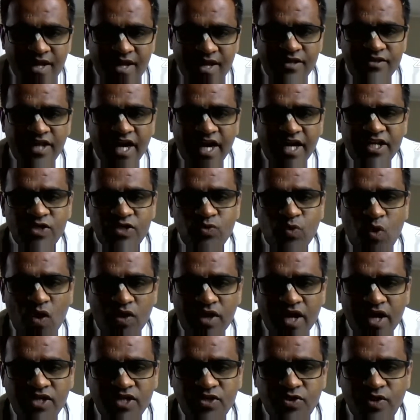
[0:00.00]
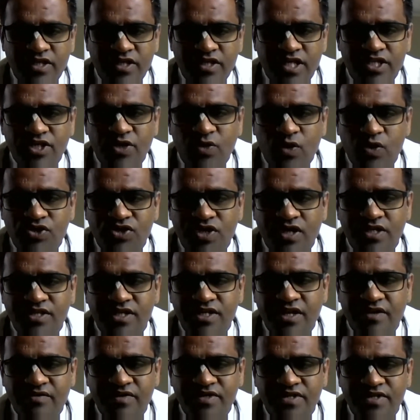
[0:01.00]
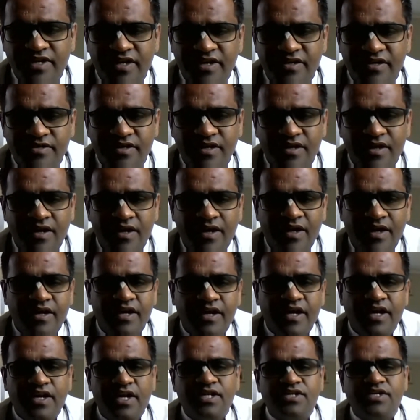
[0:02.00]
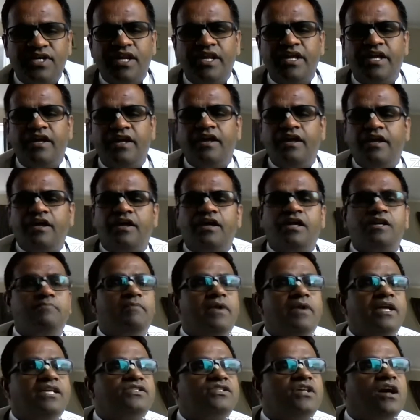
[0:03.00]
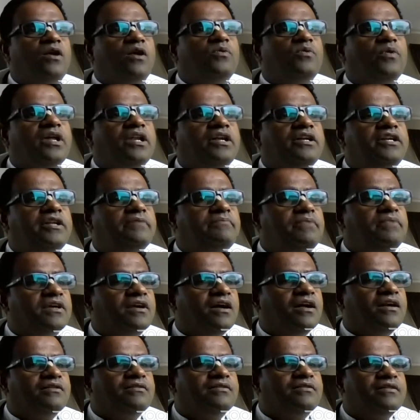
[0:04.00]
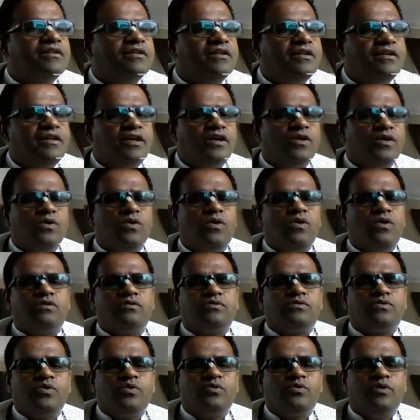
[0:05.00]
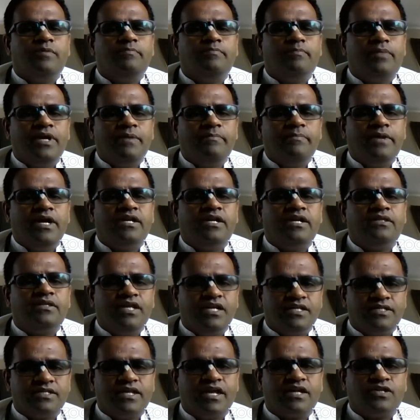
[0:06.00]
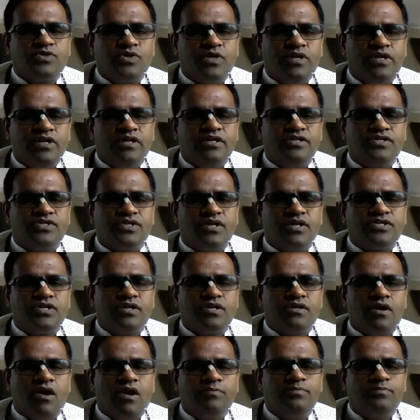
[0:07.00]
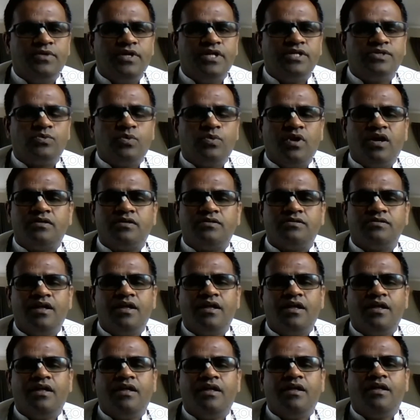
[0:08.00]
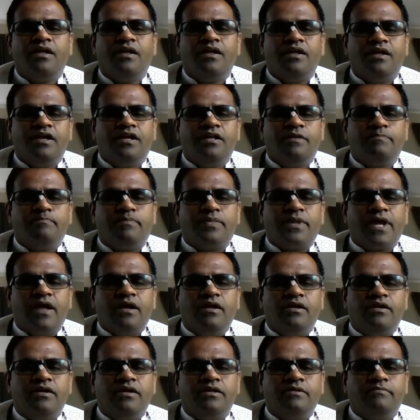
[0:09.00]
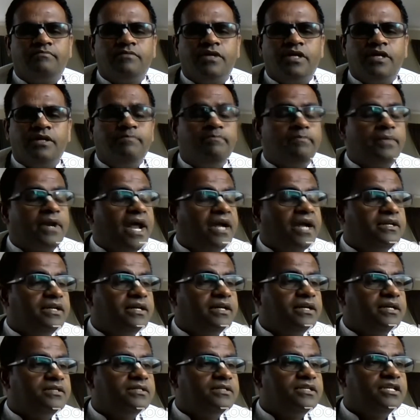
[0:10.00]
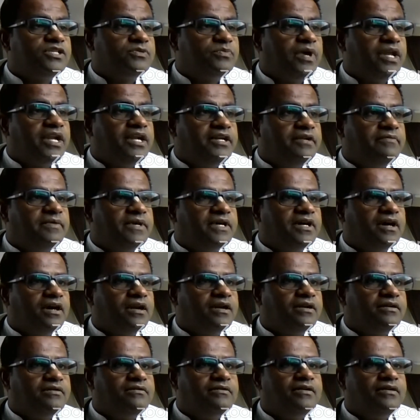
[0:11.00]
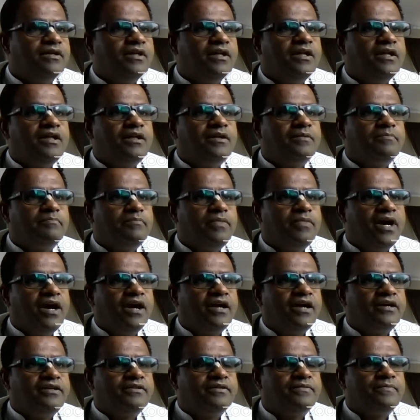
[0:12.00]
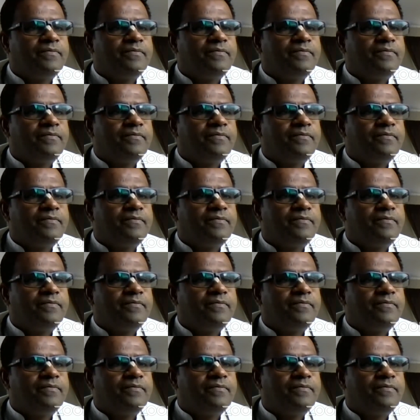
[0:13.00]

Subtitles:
that is what actually this devotional service is. Initially it may sound very difficult, to implement this actually instruction of this verse in practice is very difficult, but